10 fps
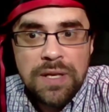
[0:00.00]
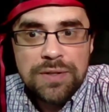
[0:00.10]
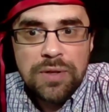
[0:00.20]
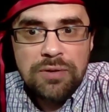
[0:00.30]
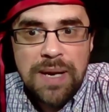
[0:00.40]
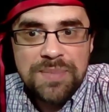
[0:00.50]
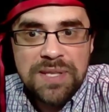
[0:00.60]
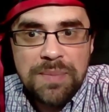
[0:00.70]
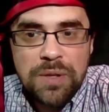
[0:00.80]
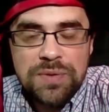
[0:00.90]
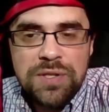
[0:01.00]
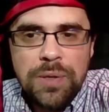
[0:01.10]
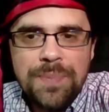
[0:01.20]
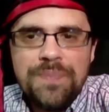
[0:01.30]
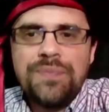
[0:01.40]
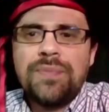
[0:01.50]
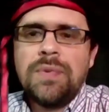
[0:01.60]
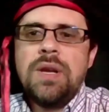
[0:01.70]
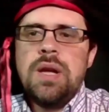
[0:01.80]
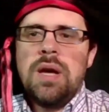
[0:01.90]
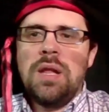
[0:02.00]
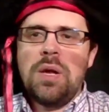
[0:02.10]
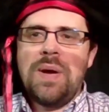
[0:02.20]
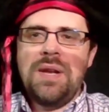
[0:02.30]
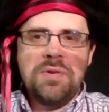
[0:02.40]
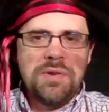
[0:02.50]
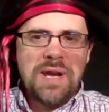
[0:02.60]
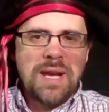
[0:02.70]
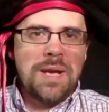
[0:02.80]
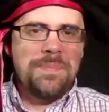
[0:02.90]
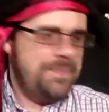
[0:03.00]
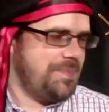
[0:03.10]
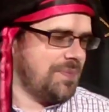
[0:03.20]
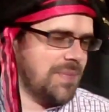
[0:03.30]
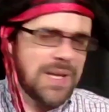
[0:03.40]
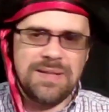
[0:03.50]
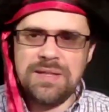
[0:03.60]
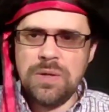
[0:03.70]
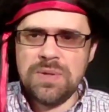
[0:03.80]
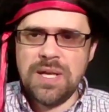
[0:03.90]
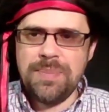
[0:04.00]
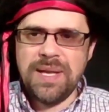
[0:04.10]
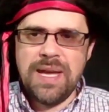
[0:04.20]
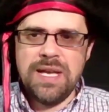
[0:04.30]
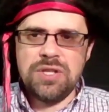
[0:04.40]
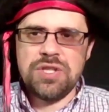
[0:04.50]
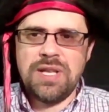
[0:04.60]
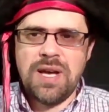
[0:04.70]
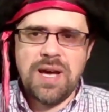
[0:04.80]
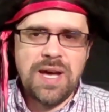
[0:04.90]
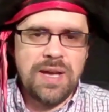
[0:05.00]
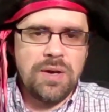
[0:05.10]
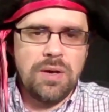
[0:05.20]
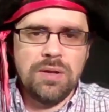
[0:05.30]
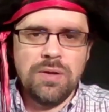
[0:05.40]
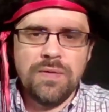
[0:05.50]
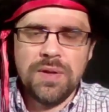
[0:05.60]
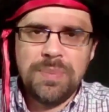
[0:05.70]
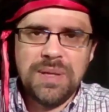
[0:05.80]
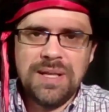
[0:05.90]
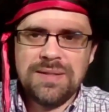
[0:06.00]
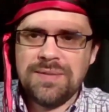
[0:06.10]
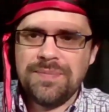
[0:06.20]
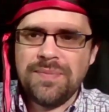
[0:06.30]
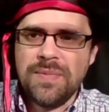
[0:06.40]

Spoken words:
So I grabbed some of those too. Hello, Henry Reagan. I see you typing H and hi all over the place.